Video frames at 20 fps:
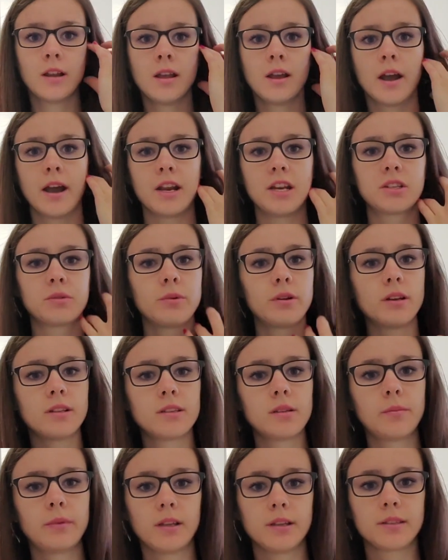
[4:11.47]
I just wanted
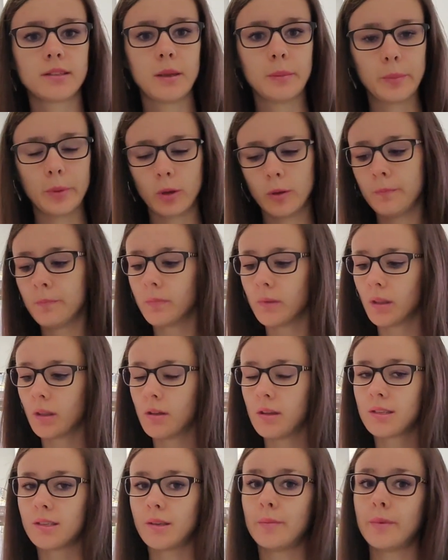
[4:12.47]
something simple,
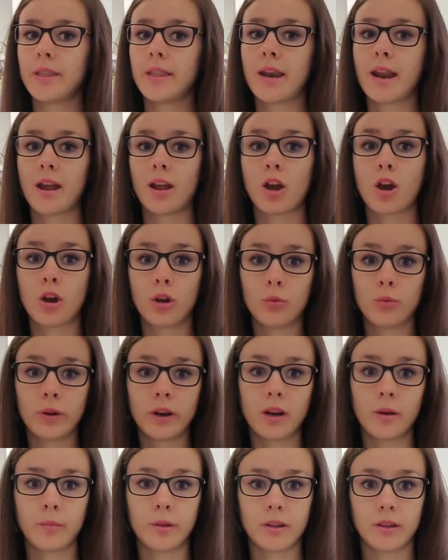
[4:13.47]
something that I could
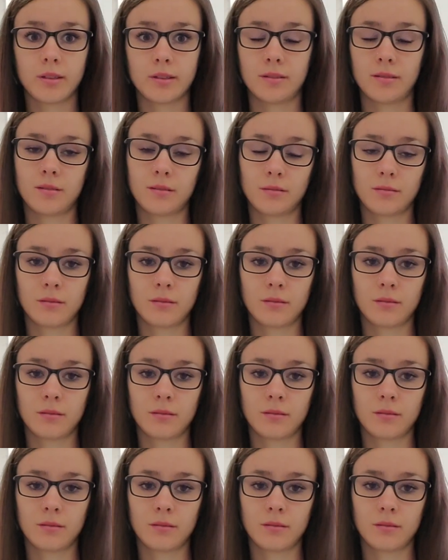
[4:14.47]
wear because